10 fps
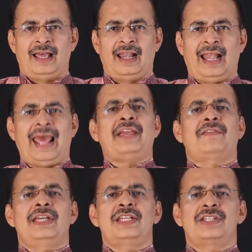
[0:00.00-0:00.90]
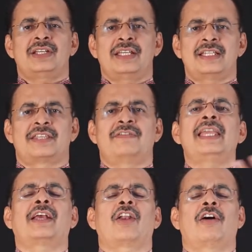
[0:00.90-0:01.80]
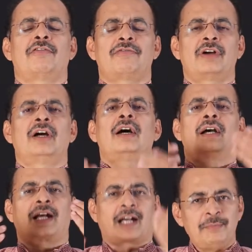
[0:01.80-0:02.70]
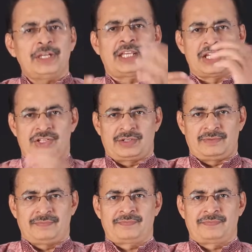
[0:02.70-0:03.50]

Language is the vehicle of communication.